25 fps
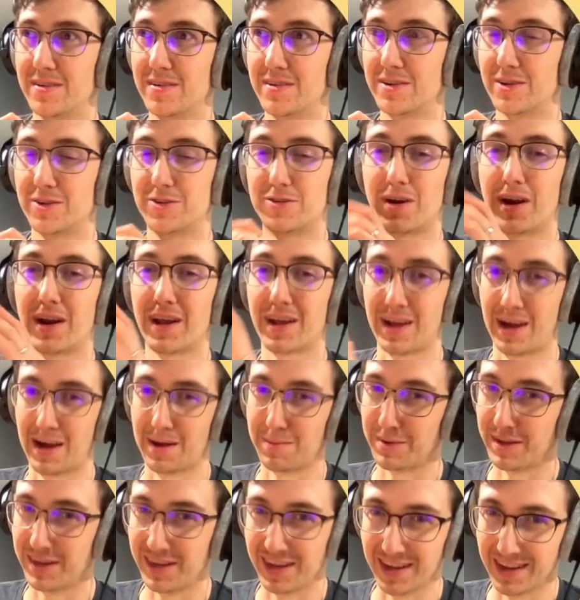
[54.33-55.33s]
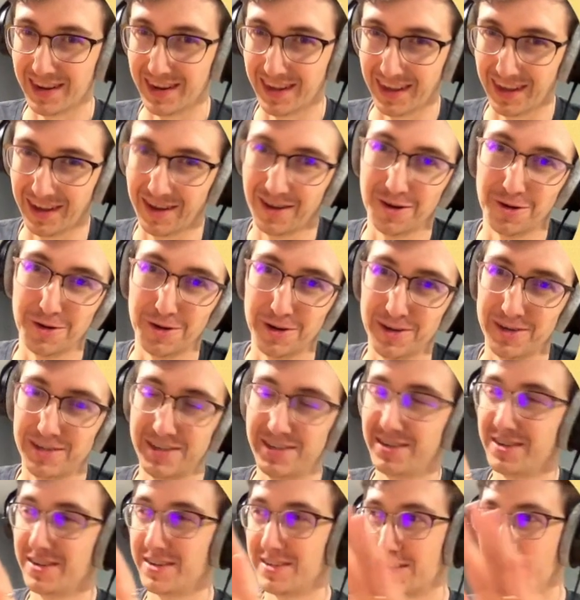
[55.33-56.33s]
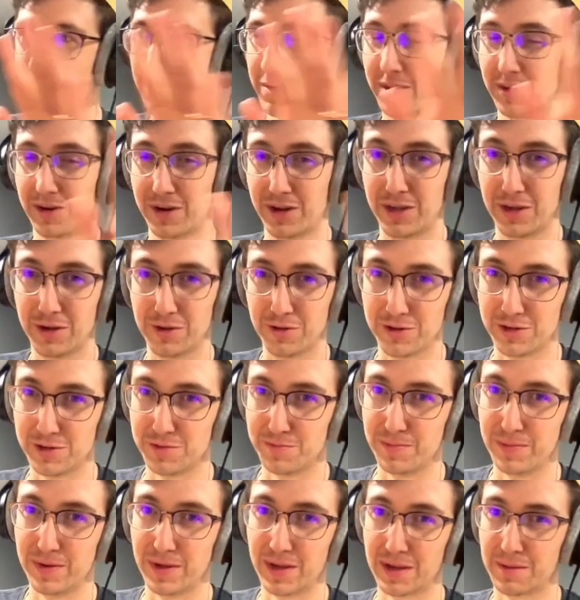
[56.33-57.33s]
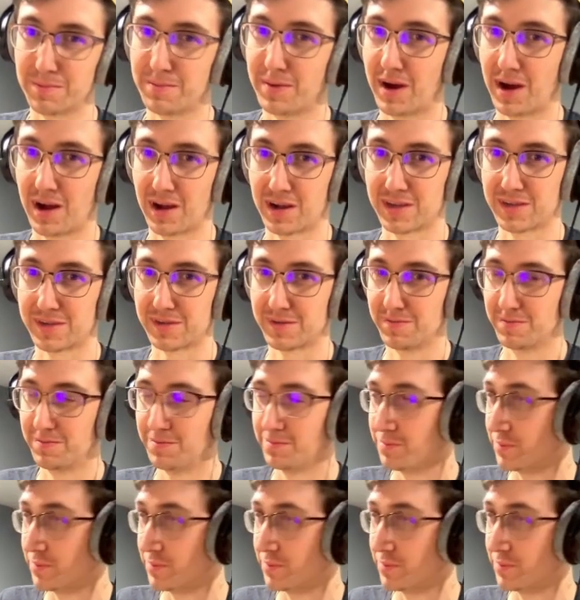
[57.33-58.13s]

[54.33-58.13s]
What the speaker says: to try to copy D&D or some other huge big box